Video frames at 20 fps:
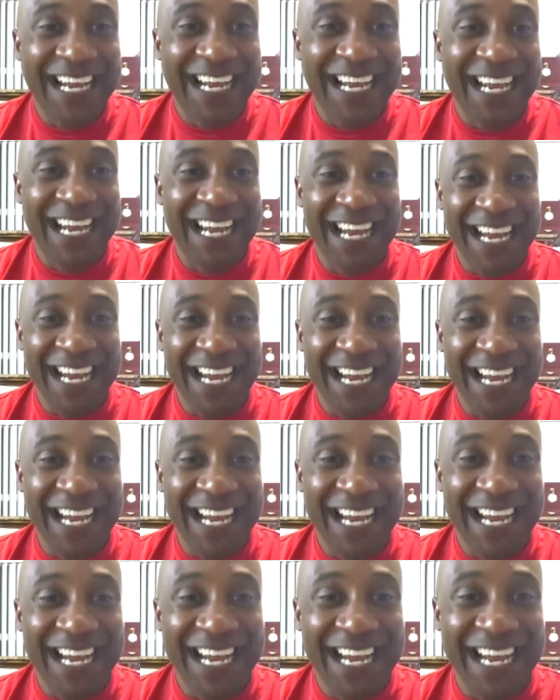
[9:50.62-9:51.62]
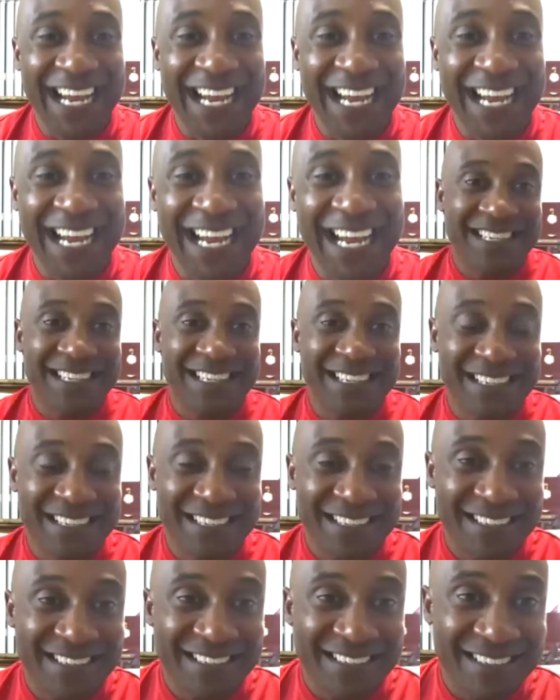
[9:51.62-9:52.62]
Sgt Maj Mario Fields was
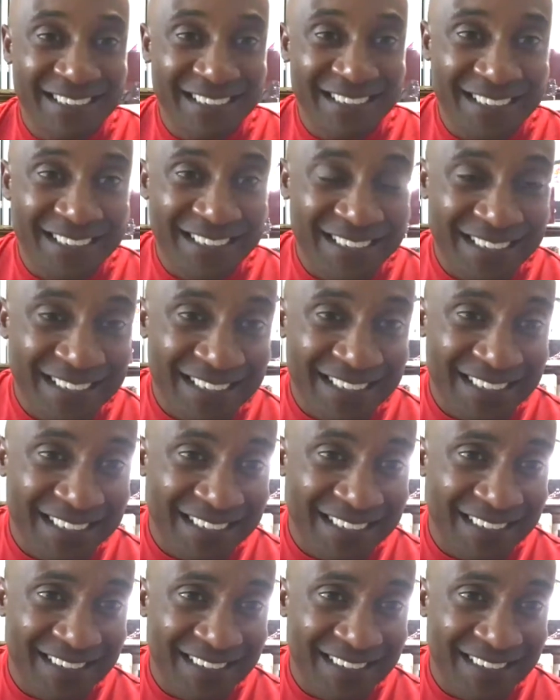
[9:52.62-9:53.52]
first Sergeant Fields at the